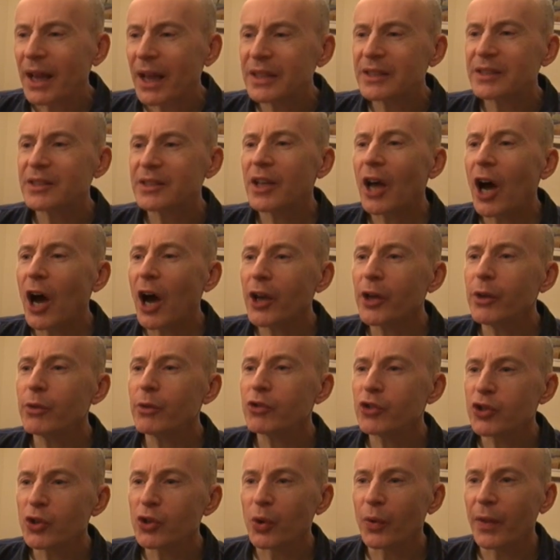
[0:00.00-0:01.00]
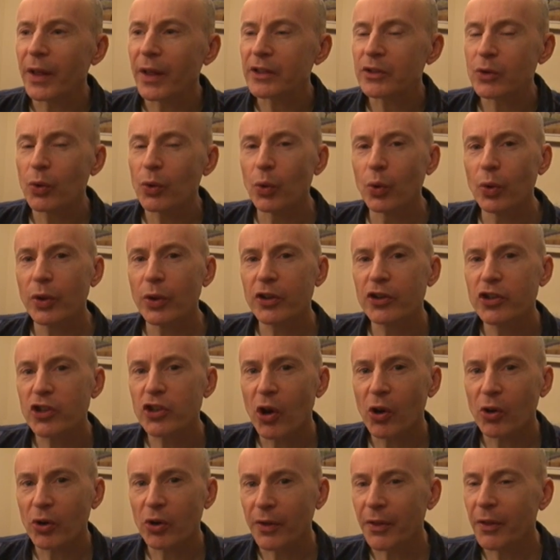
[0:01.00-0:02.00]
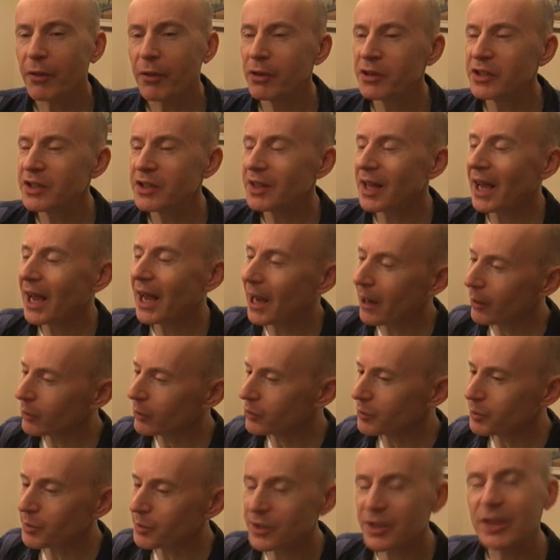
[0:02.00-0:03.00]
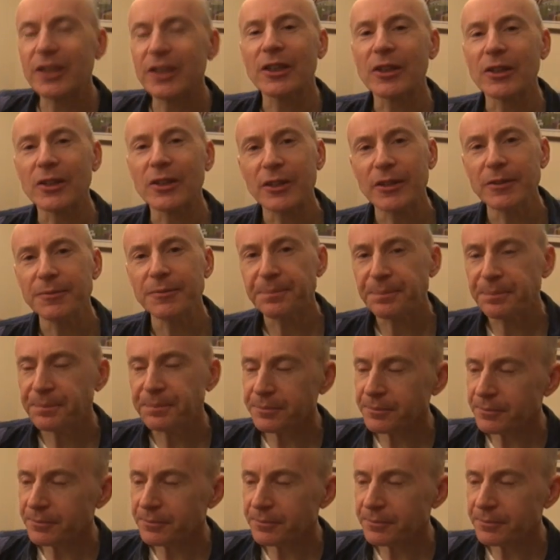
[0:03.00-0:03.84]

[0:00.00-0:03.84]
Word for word: Is are you sure that's all the chocolate there is in the house, Mister Duncan?